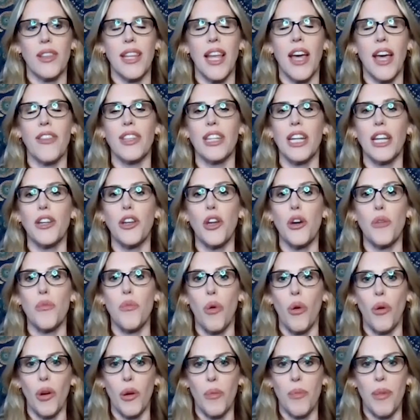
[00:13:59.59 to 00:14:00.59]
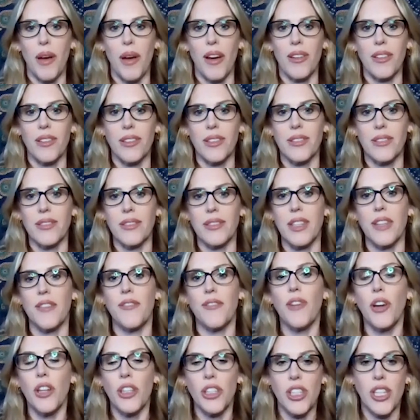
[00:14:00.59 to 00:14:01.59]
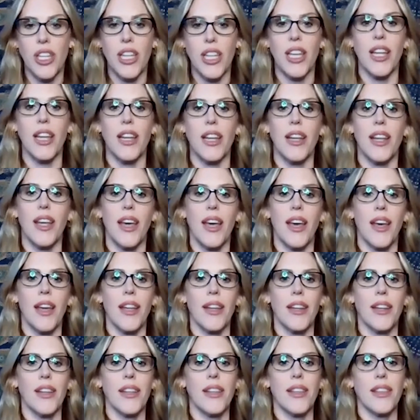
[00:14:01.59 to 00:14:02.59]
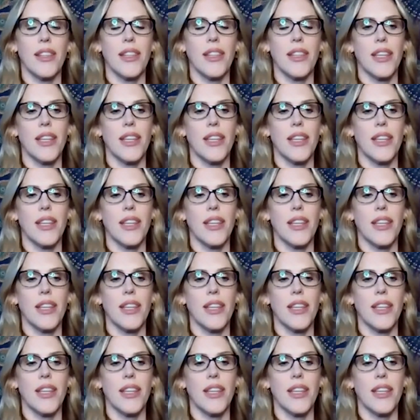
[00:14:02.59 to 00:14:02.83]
now that I know more about the funding and the